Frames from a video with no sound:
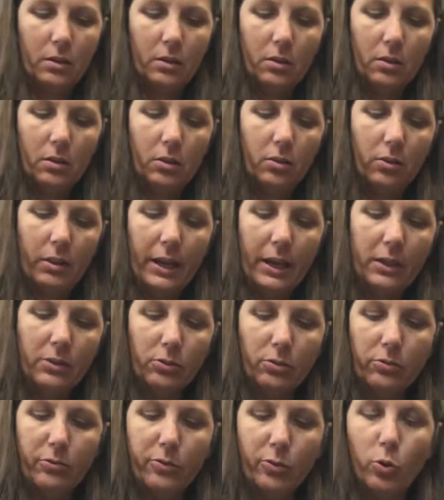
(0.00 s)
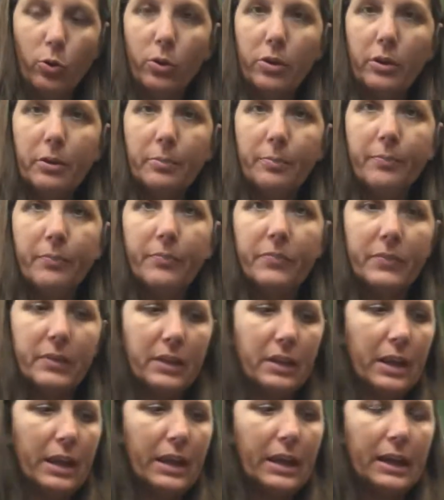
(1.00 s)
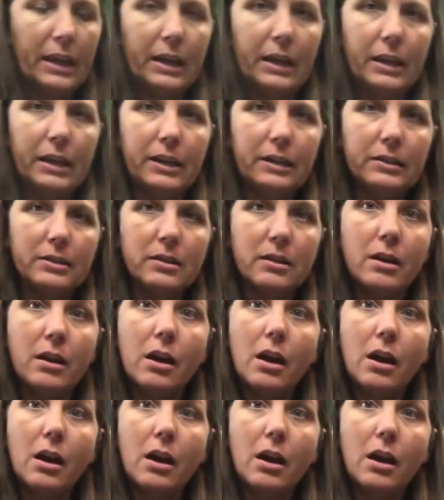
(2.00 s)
little handle for them. And